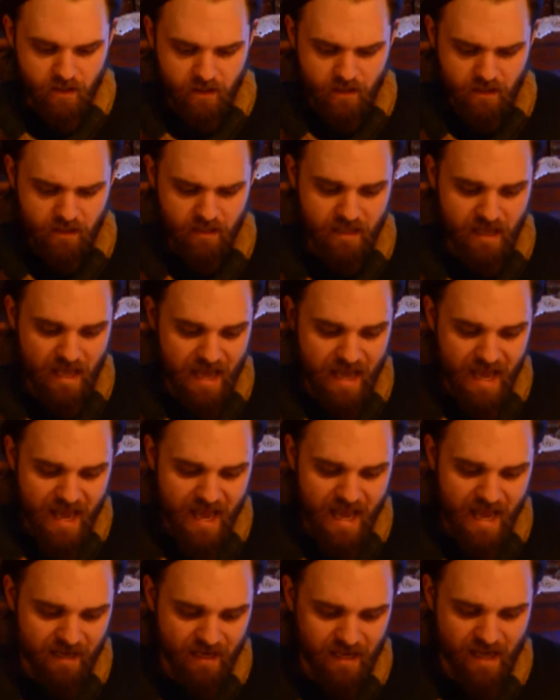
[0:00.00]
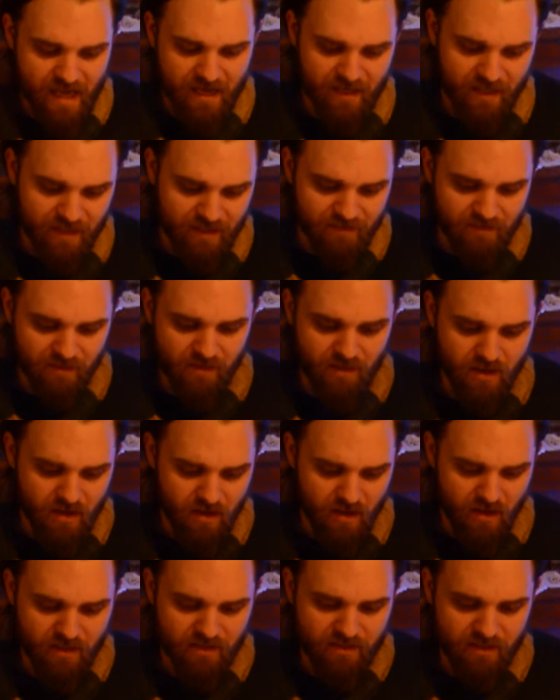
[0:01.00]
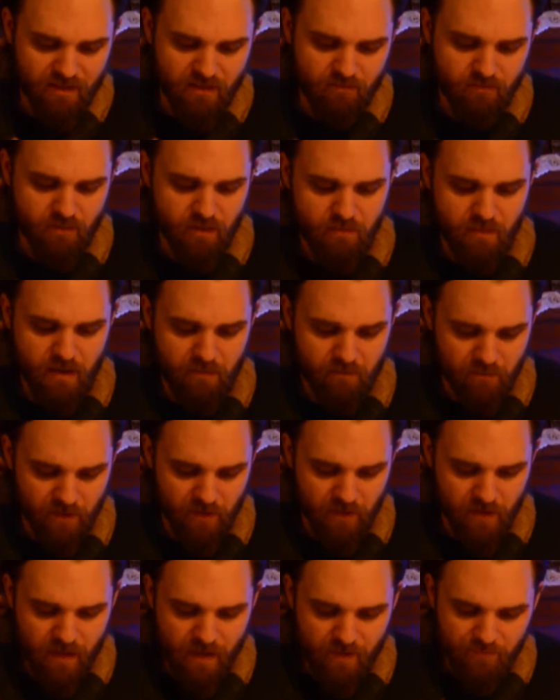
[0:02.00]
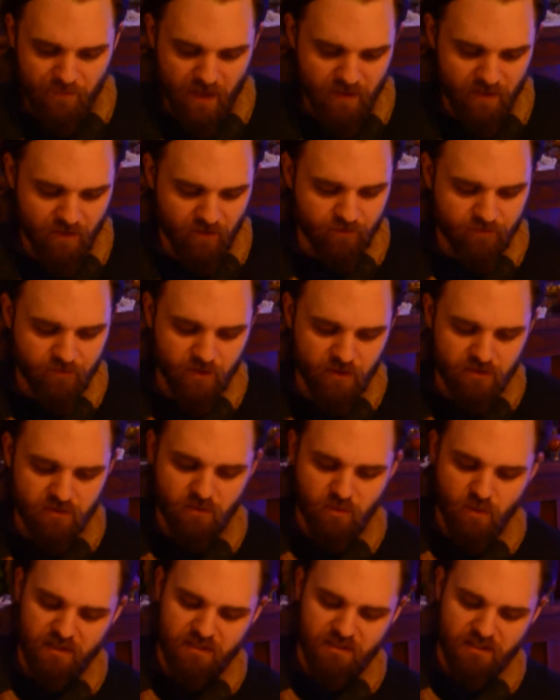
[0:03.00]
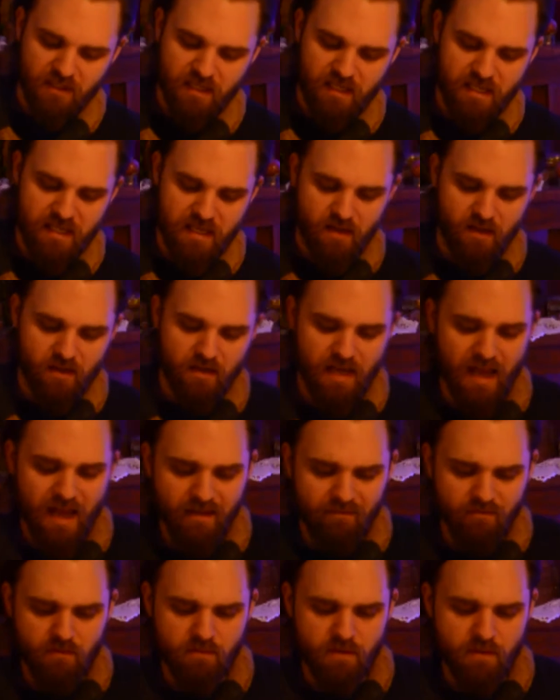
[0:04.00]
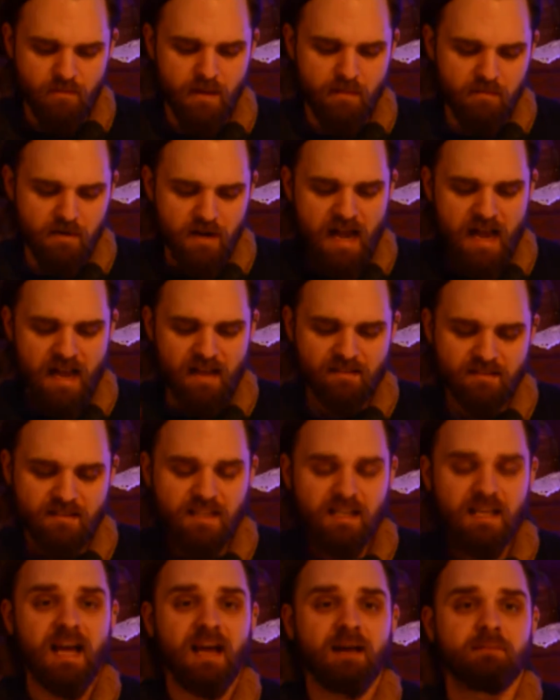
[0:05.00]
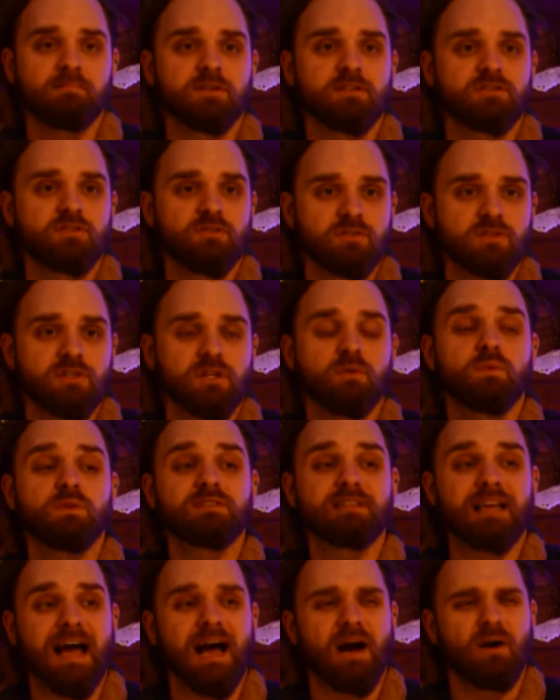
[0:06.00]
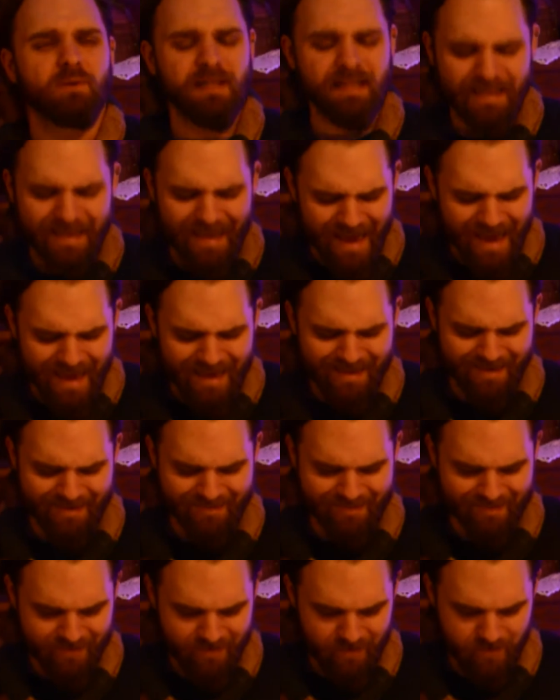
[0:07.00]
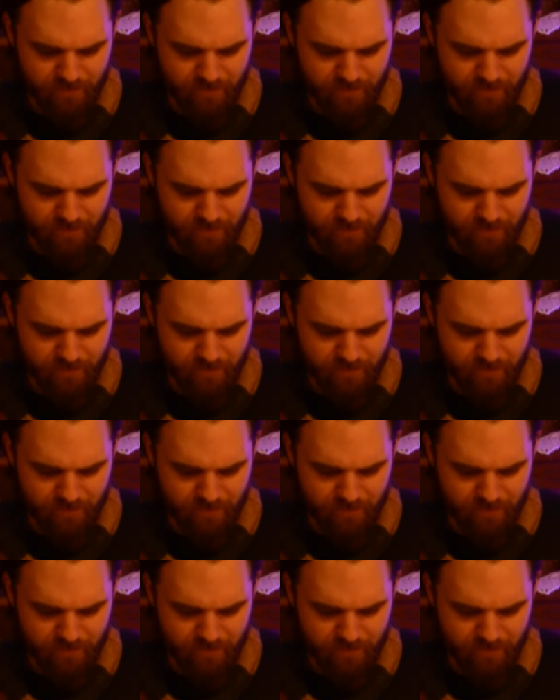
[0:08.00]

He had it as long as he could remember, and the first question he could ever remember asking Aunt Petunia was how he got it.